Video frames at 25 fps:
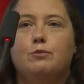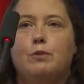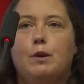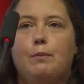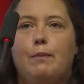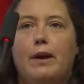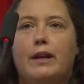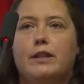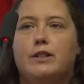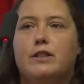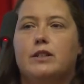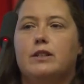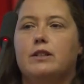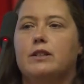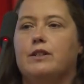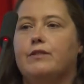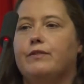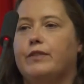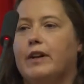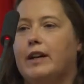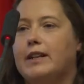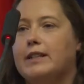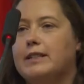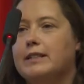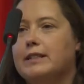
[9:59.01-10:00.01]
We mentioned
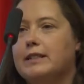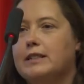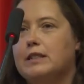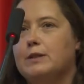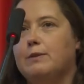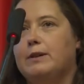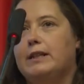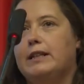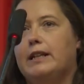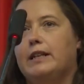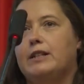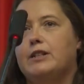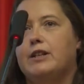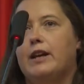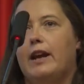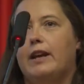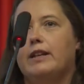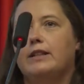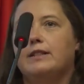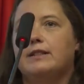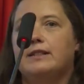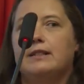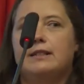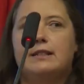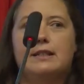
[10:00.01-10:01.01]
devices, the way they
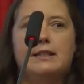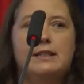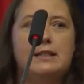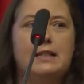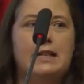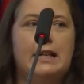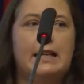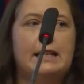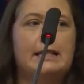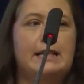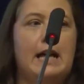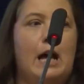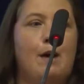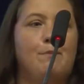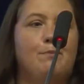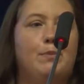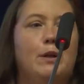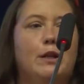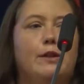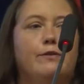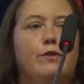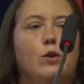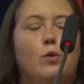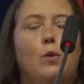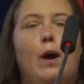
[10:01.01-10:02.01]
change. This is an
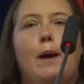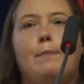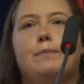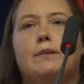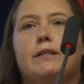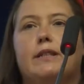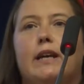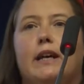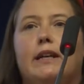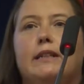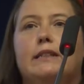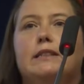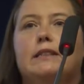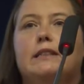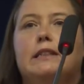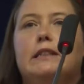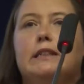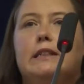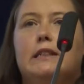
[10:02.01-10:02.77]
example of a website.